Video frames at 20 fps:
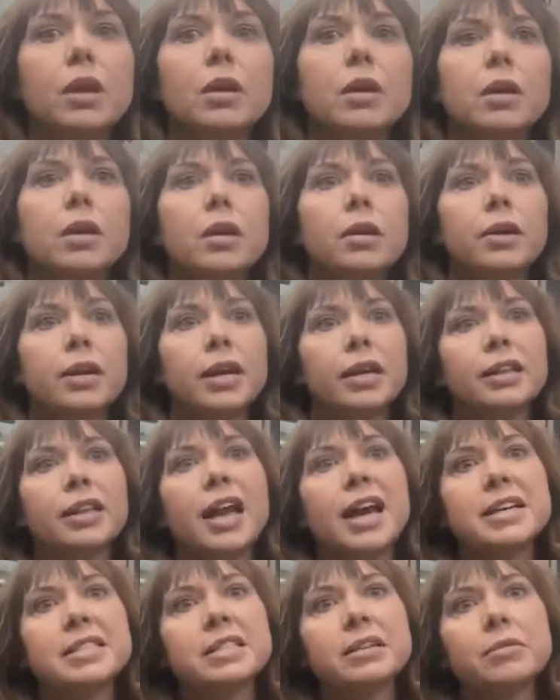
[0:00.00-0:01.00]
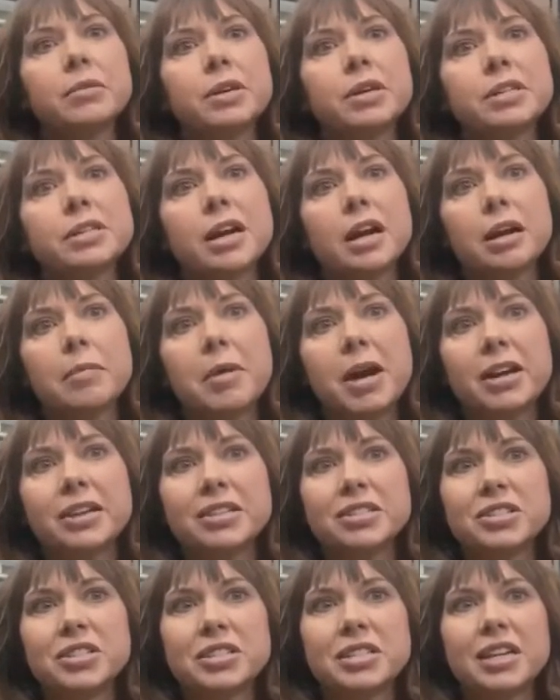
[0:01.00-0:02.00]
Okay, last thing we're going to talk about is
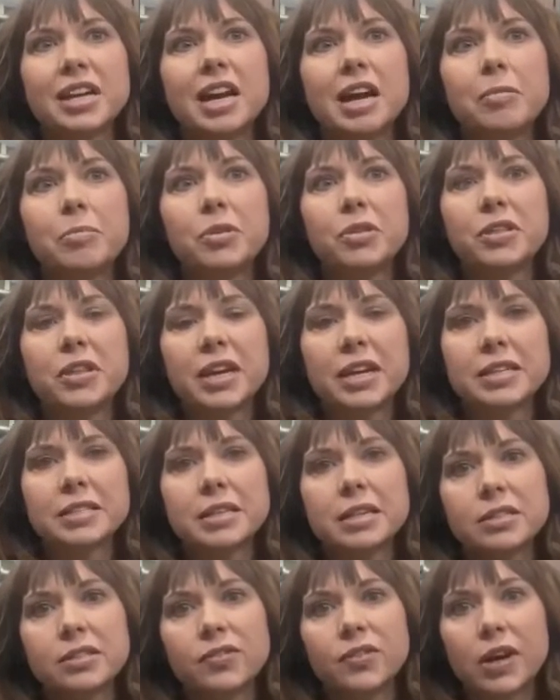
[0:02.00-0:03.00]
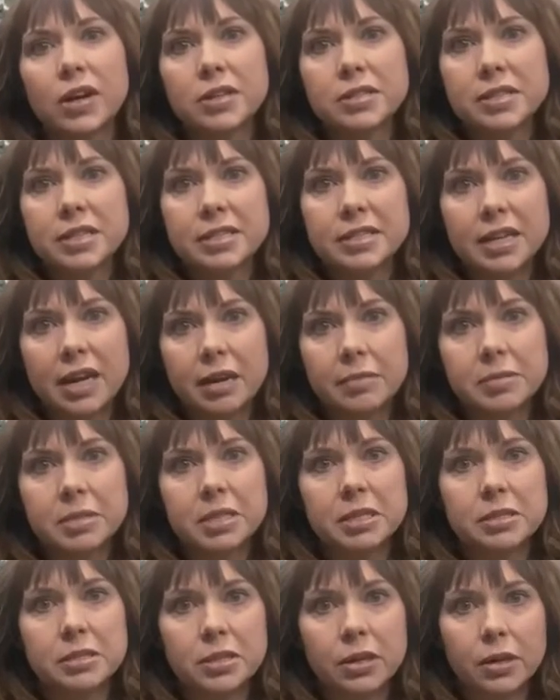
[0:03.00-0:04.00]
just a couple things as far as the setup's
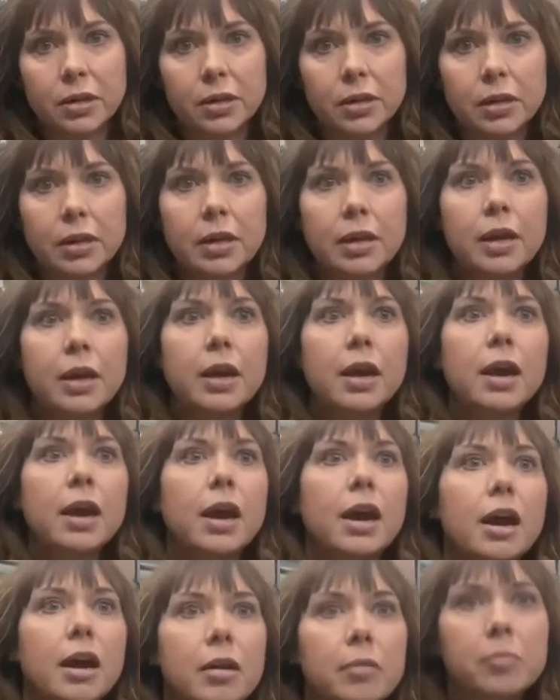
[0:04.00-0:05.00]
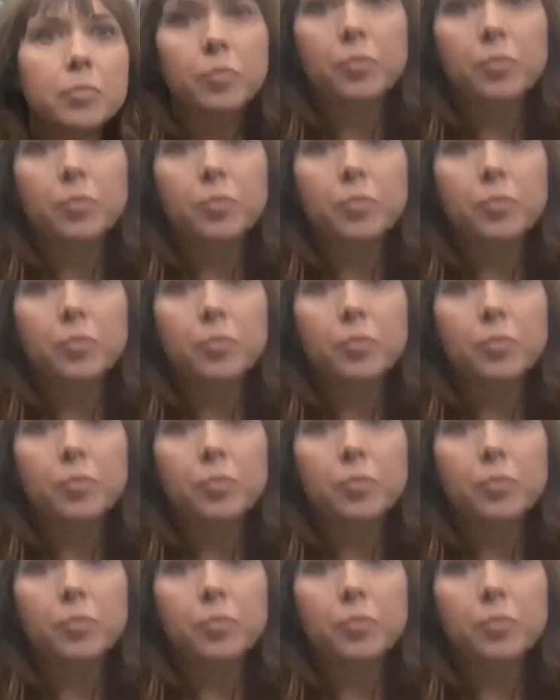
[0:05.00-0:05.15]
concerned. When